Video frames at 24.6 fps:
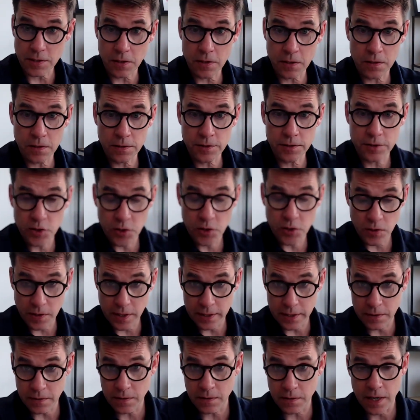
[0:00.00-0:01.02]
Our
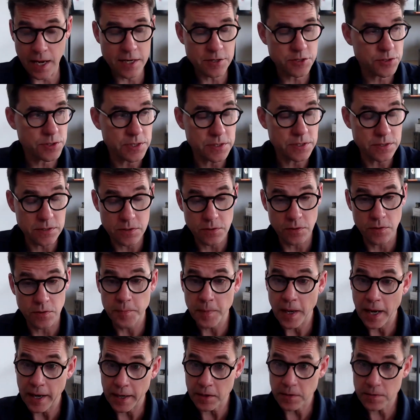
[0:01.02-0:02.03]
curator, Ashley
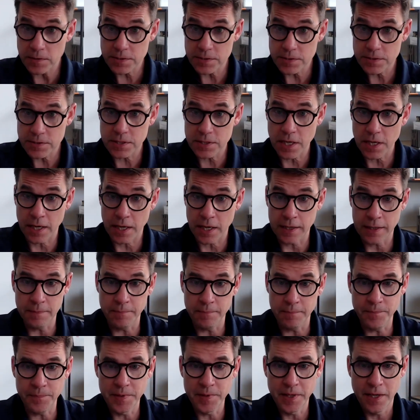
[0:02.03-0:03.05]
Stoll-Myers,
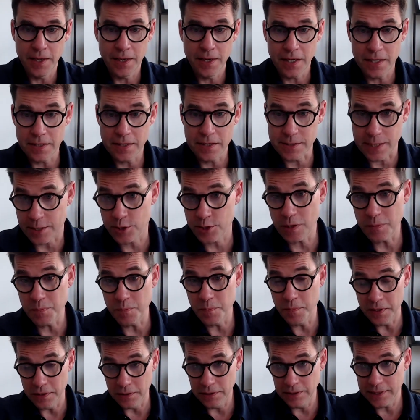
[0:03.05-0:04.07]
is actually
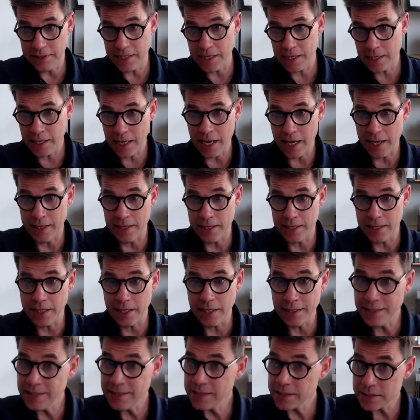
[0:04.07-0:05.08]
building an
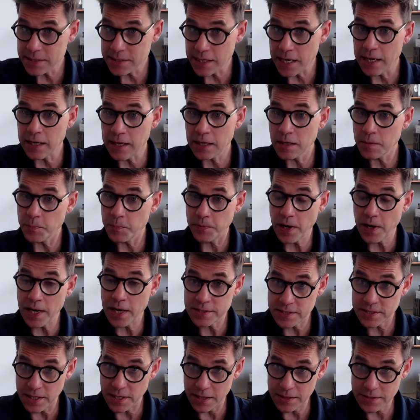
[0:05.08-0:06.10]
intake
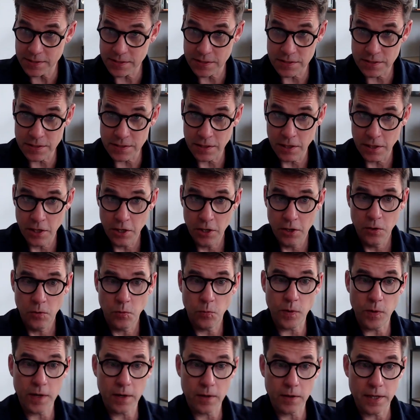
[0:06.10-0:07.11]
process
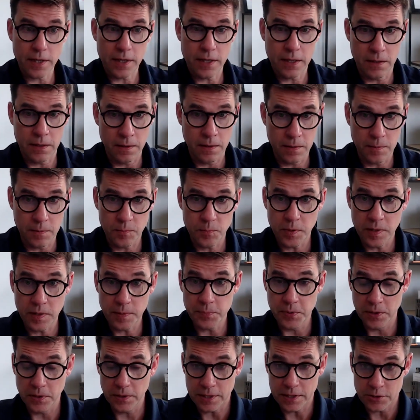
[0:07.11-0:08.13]
wherein
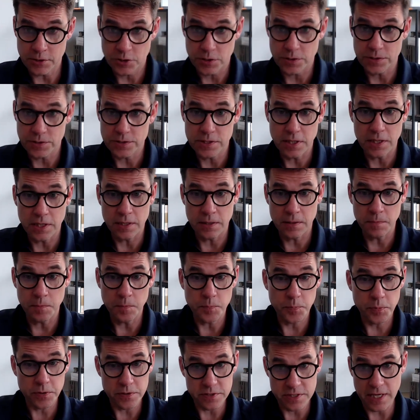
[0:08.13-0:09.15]
people interested in
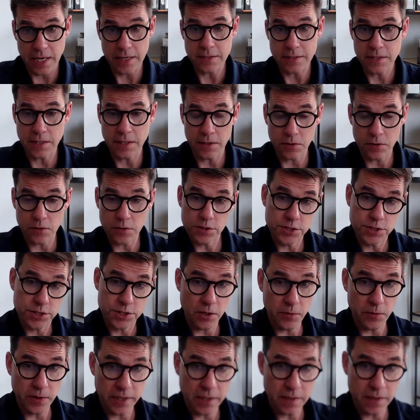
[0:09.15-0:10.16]
presenting or
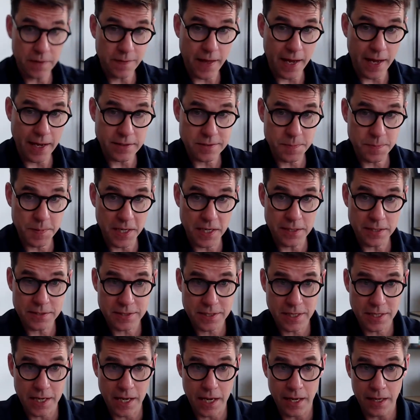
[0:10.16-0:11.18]
showing in that space
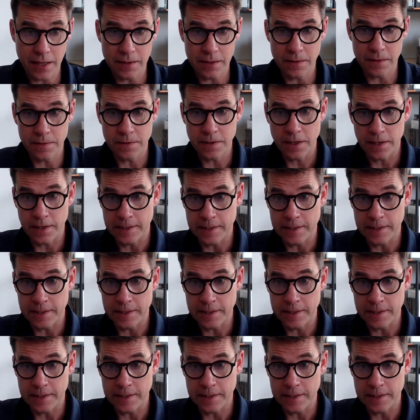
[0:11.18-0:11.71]
can